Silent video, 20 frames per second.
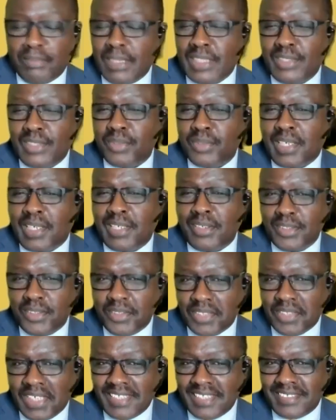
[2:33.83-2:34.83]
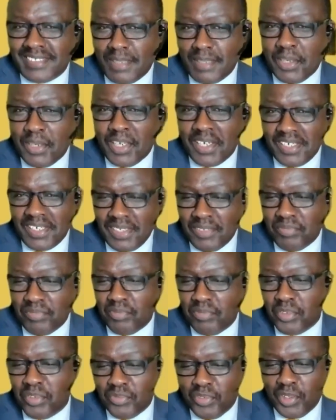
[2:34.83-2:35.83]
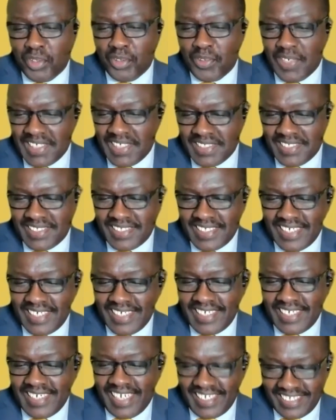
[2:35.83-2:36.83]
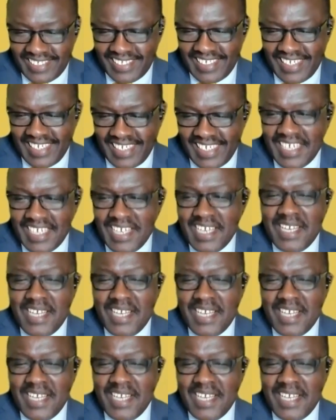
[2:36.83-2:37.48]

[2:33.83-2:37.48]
but you can also get some honey if you follow us uh, nicely.